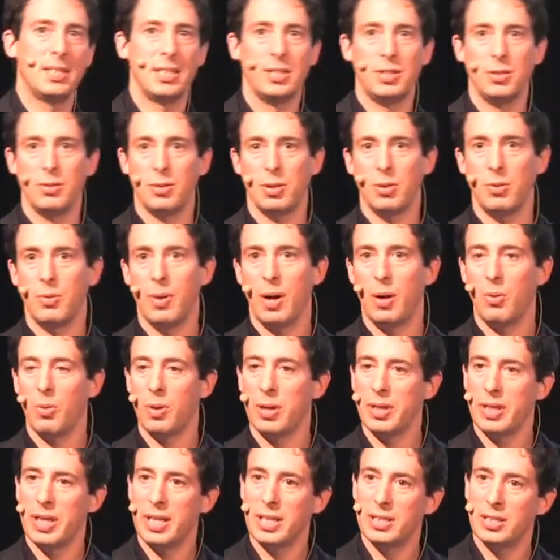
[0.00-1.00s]
that do it well?
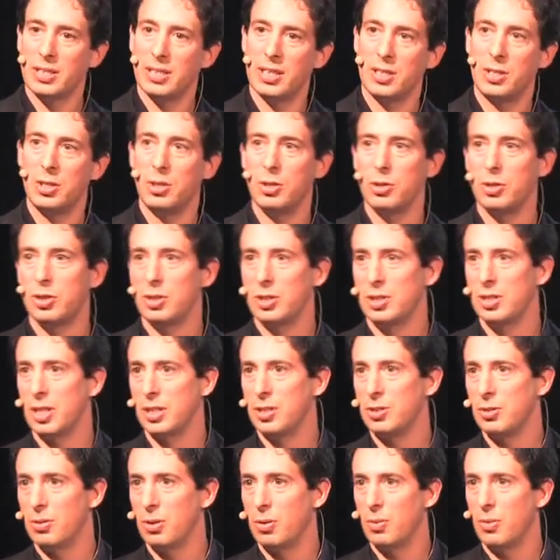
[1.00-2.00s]
What are the institutions
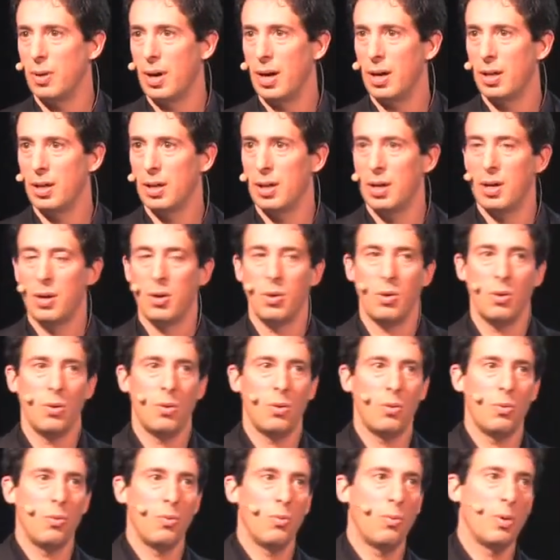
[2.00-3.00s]
that do it well?
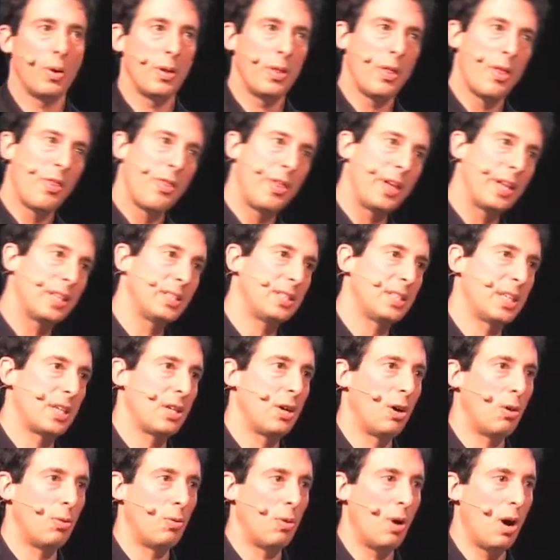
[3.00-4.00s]
What are the things that
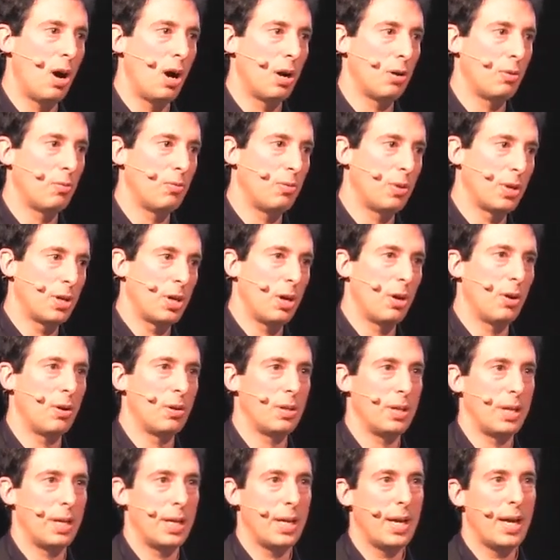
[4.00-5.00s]
go wrong
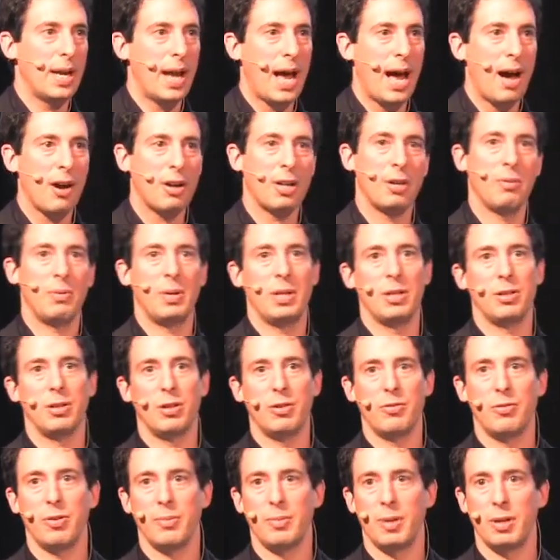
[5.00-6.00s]
recurrently? And how can we
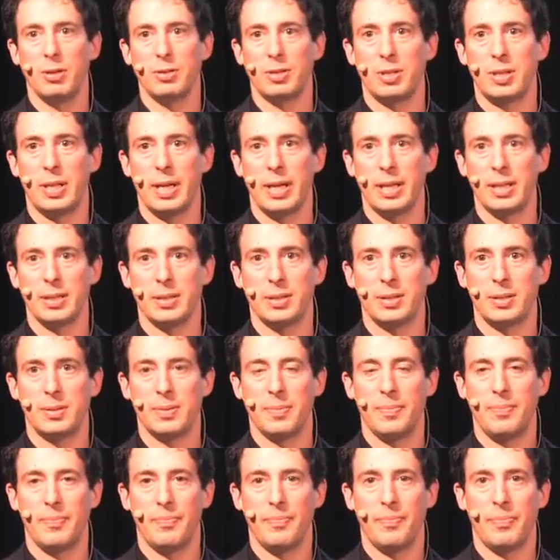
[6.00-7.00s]
learn from those things?
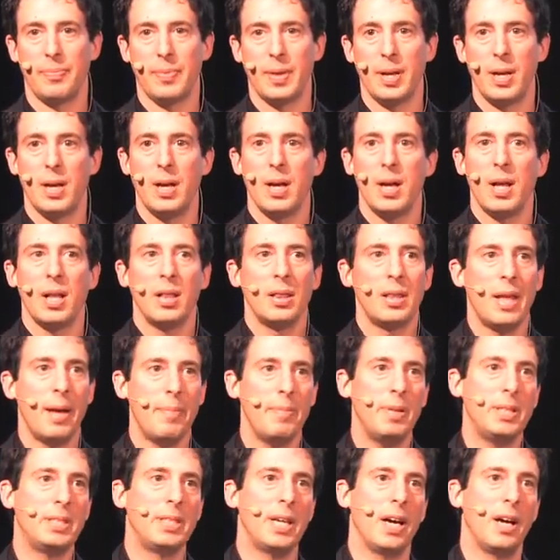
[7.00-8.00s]
Let
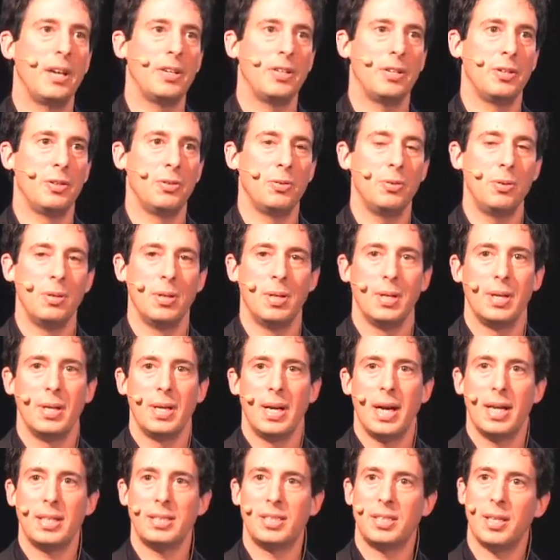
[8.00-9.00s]
me tell you,
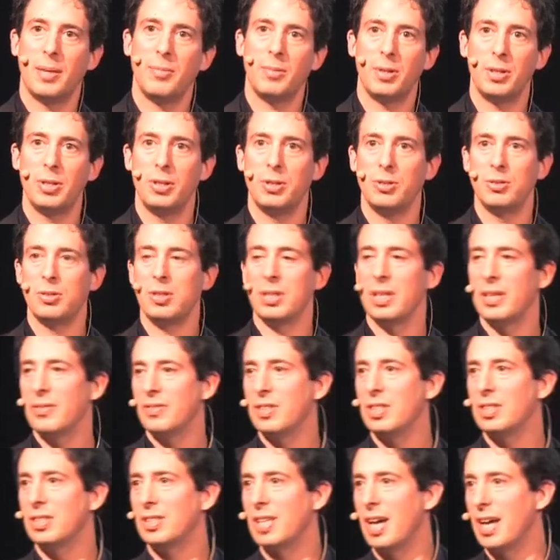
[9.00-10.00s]
as someone who's lived
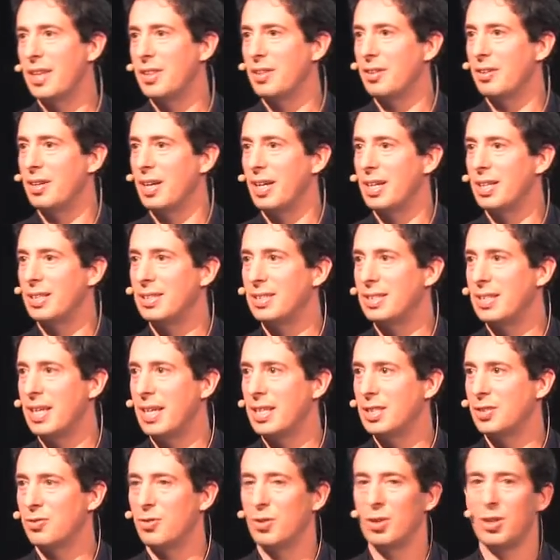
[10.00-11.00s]
inside the United
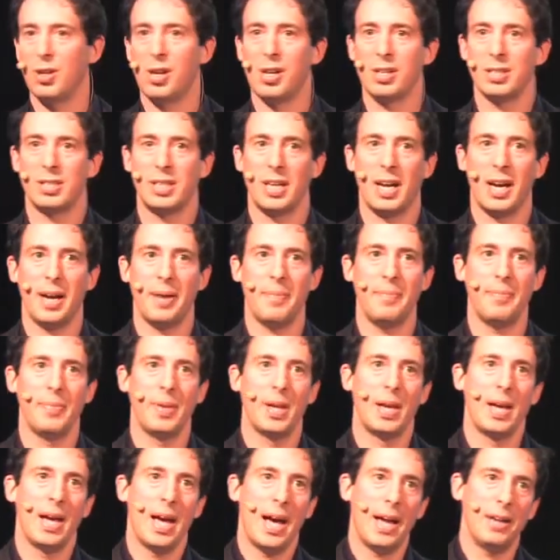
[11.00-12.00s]
States for a long time
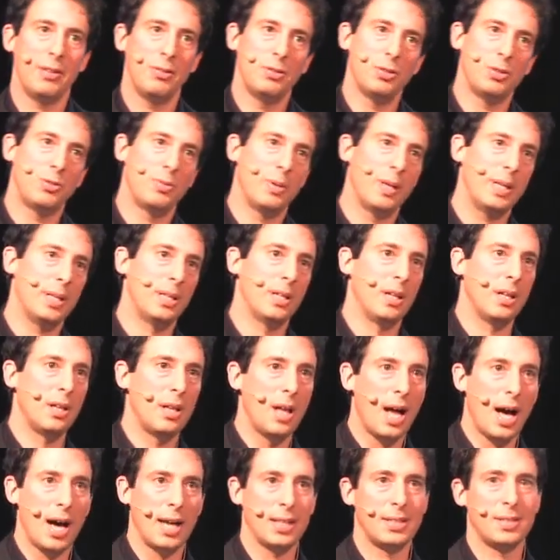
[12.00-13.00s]
and who's written a
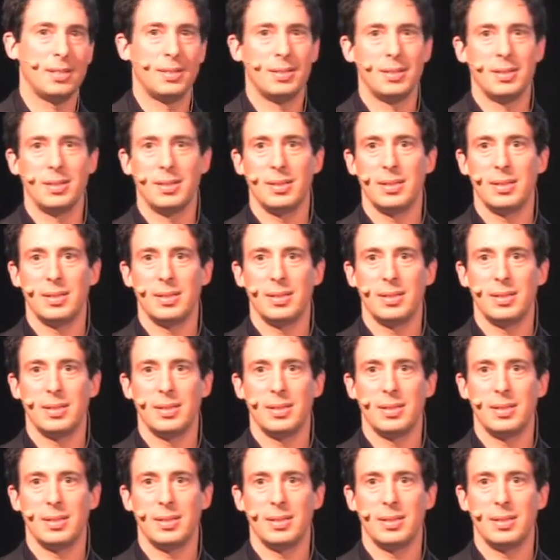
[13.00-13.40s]
lot